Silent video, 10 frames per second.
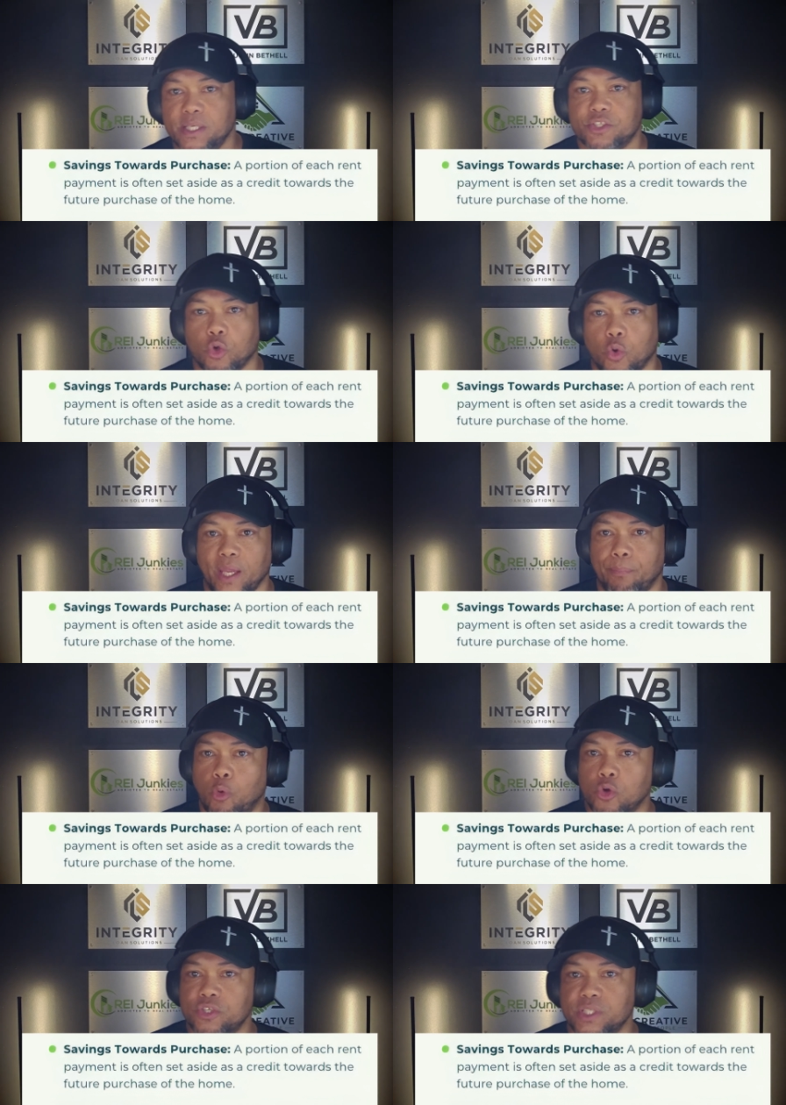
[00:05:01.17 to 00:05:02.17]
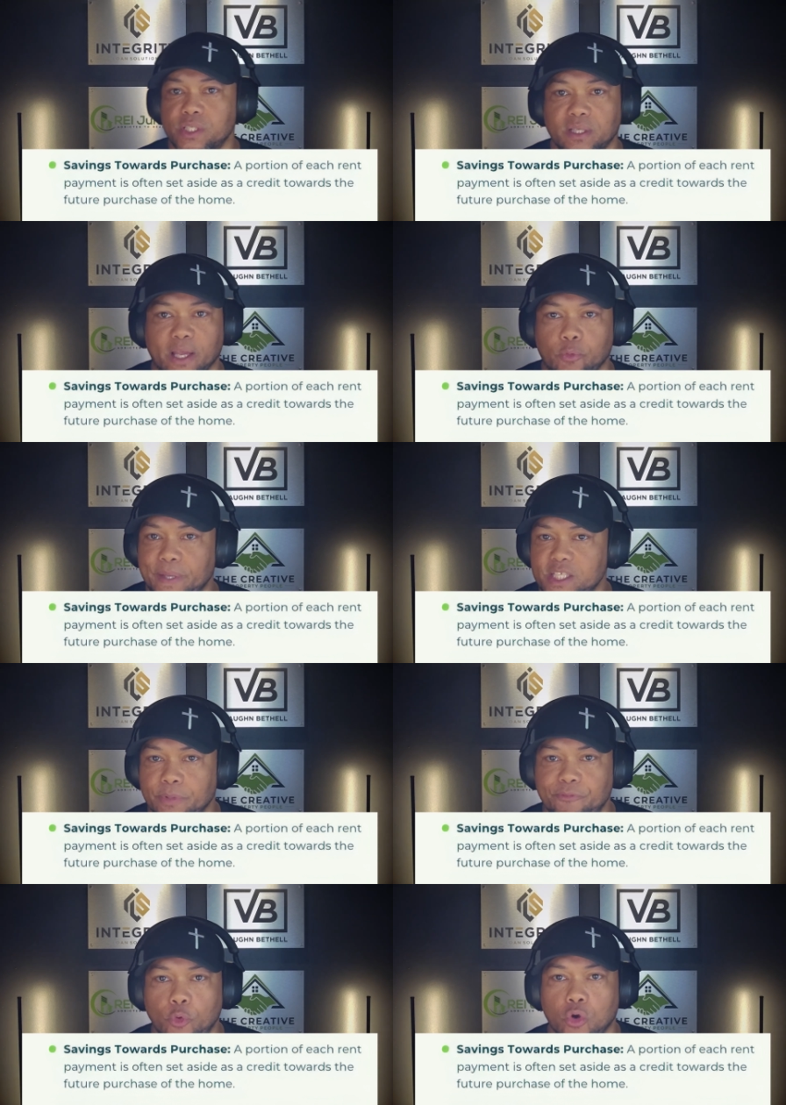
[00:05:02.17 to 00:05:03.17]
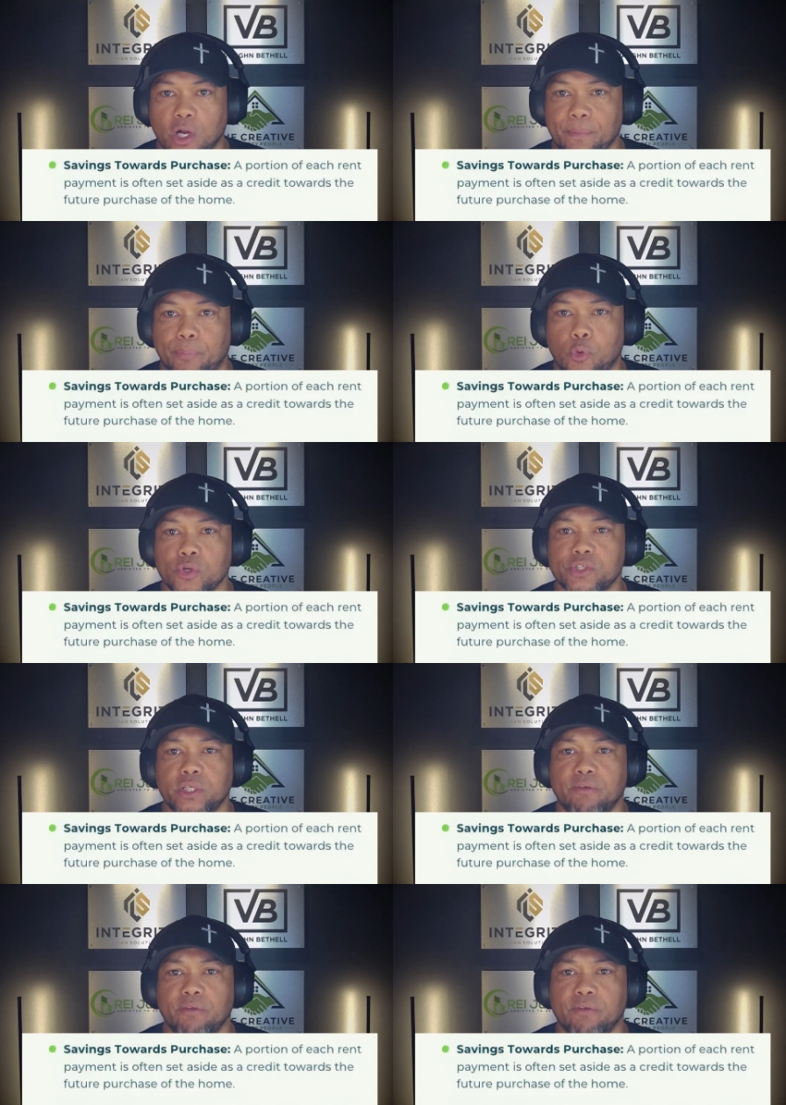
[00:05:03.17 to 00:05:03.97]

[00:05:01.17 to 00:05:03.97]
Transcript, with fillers: So a portion, like we mentioned before, a portion